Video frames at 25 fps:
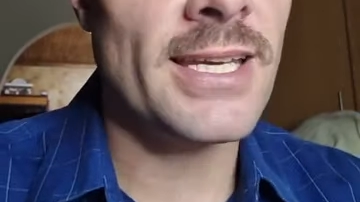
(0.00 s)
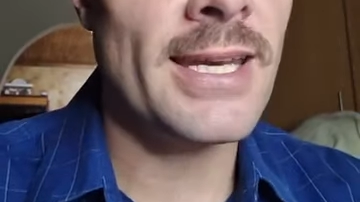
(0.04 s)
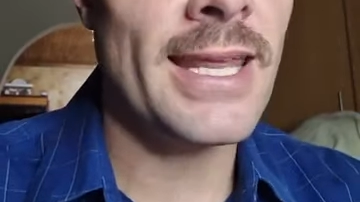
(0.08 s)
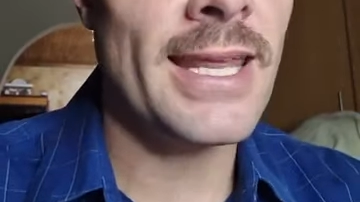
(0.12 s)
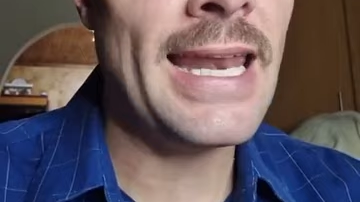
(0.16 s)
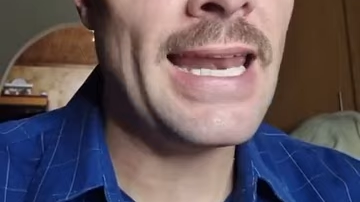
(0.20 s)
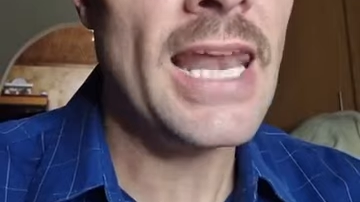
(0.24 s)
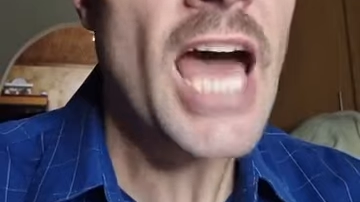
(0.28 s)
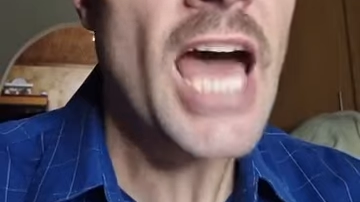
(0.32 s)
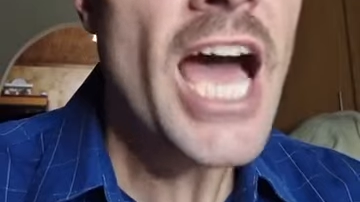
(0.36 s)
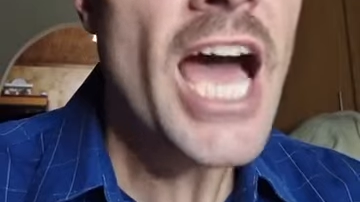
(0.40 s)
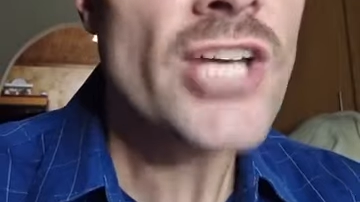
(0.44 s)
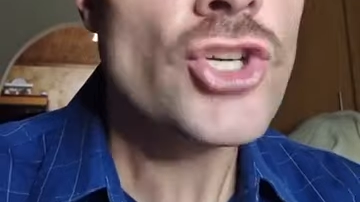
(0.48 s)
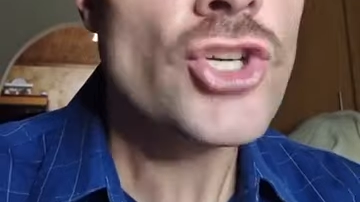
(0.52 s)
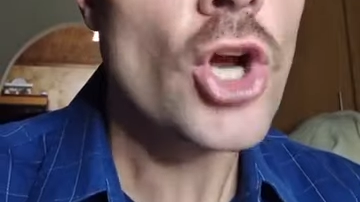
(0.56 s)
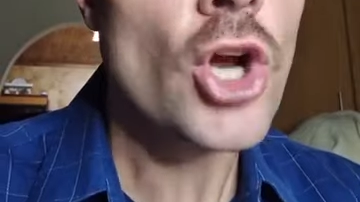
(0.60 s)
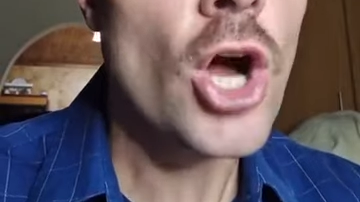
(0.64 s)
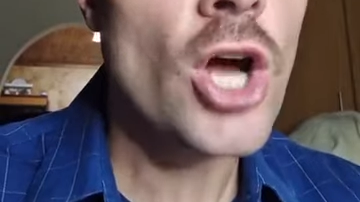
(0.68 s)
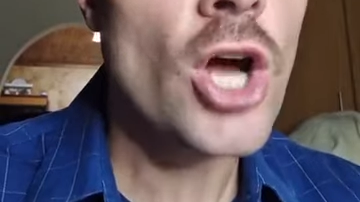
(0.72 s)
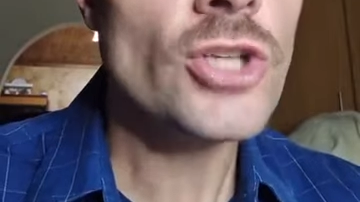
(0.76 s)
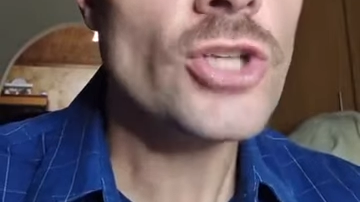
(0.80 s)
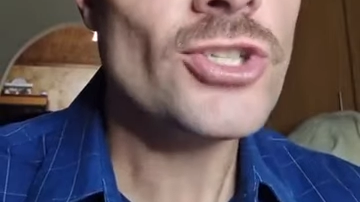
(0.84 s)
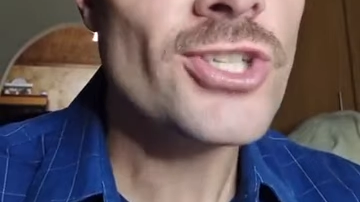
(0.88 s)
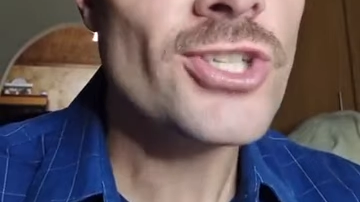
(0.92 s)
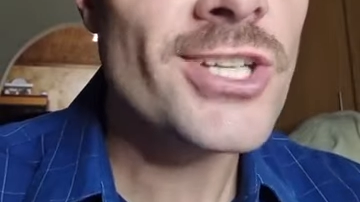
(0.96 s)
And Elijah
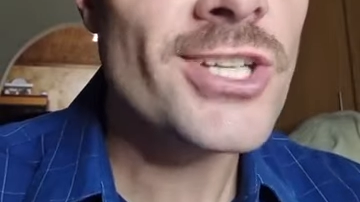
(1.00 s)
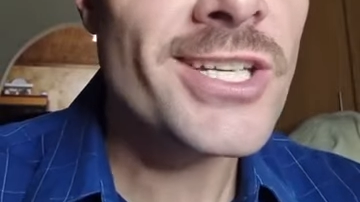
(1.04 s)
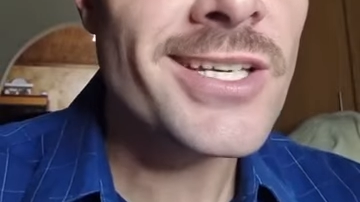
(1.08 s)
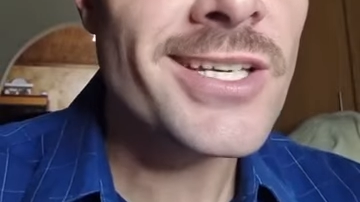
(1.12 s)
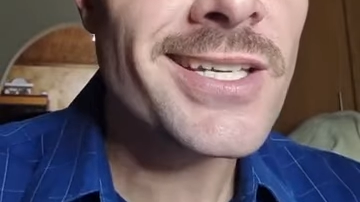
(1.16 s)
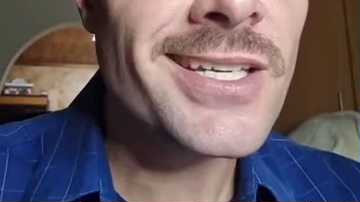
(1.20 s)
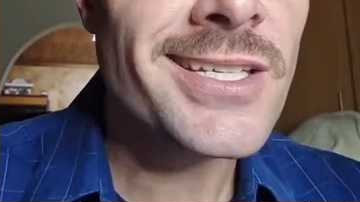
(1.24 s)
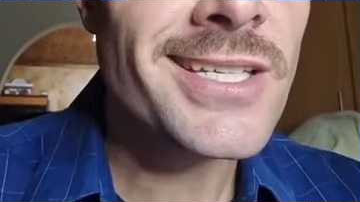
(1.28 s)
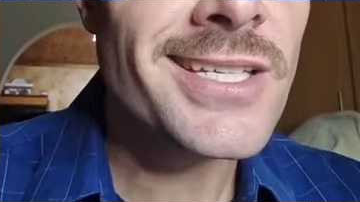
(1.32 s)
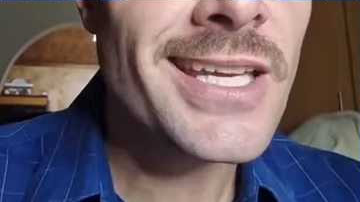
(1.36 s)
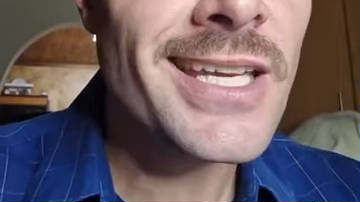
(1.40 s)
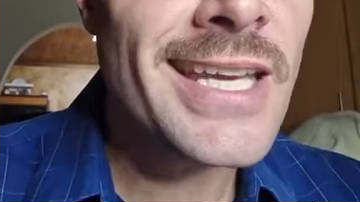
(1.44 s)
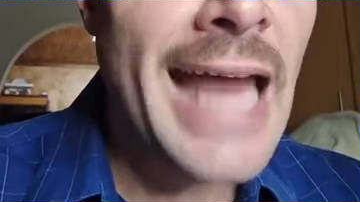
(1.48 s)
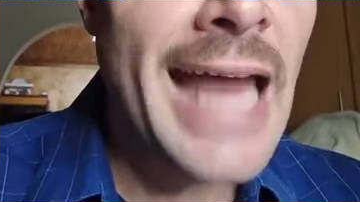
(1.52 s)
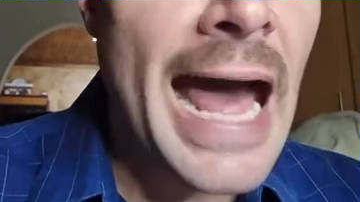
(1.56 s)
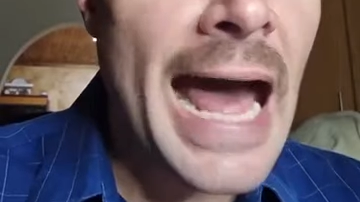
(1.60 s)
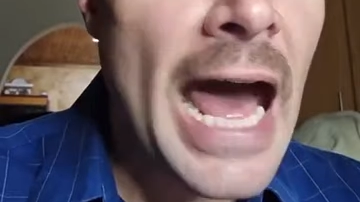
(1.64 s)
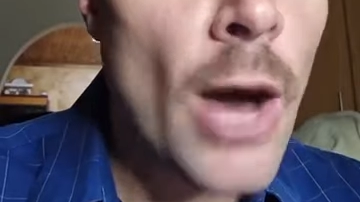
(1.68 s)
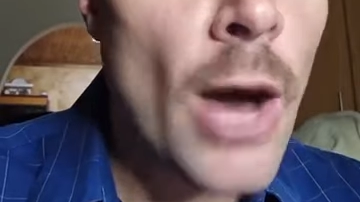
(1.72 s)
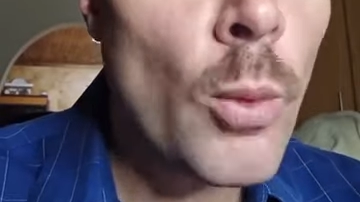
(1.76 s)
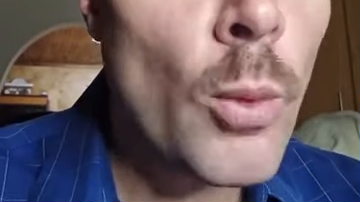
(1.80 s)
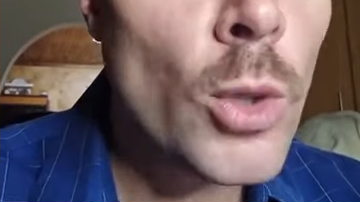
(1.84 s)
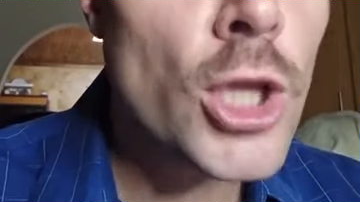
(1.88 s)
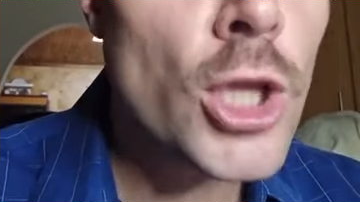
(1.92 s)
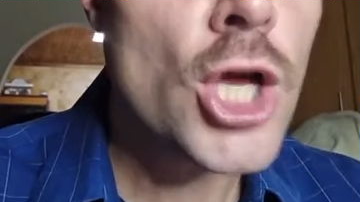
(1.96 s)
answered and he said,
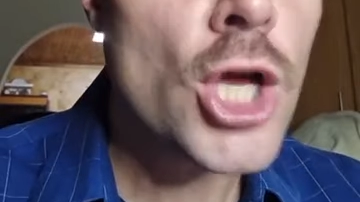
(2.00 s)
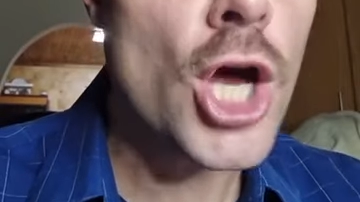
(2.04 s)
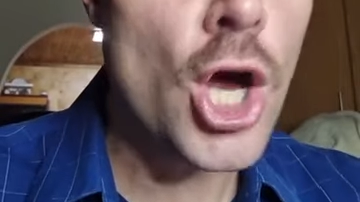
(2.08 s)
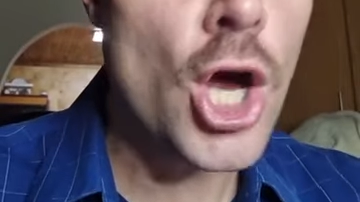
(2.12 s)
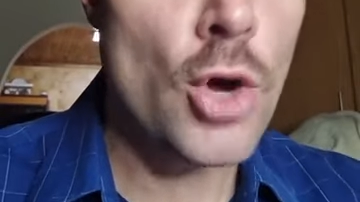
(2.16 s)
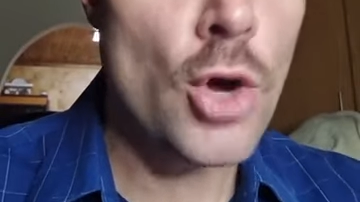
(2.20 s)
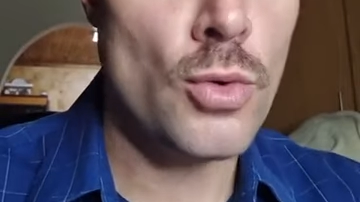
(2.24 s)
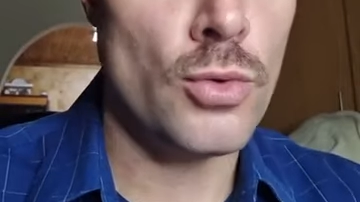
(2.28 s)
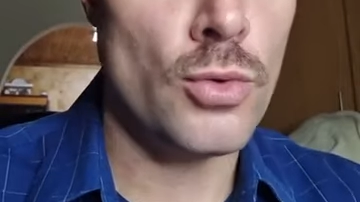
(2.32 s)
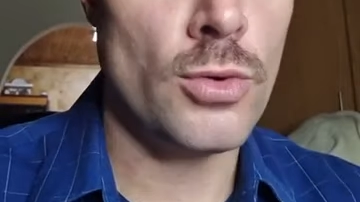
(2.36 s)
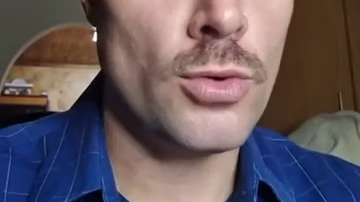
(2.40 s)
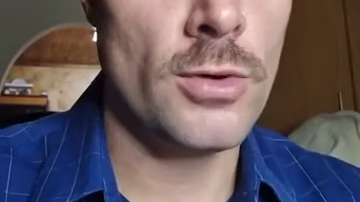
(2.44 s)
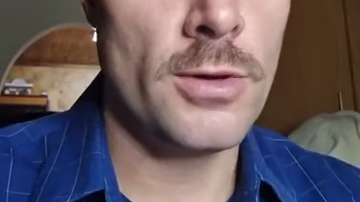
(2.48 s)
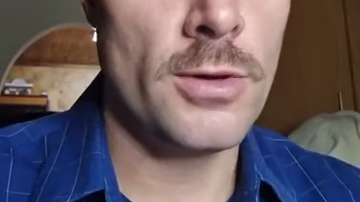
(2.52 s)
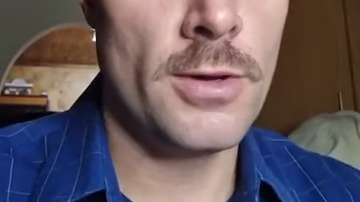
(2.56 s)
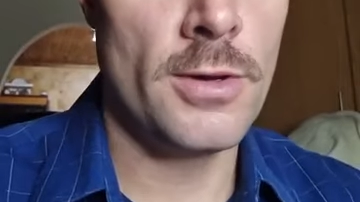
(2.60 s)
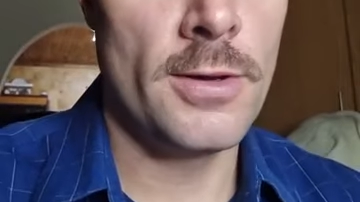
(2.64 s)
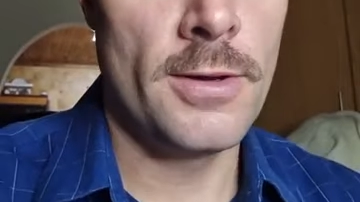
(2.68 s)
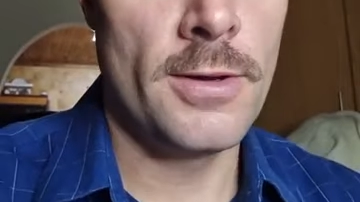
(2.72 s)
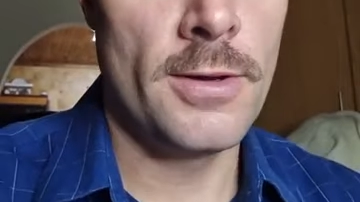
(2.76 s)
I will go.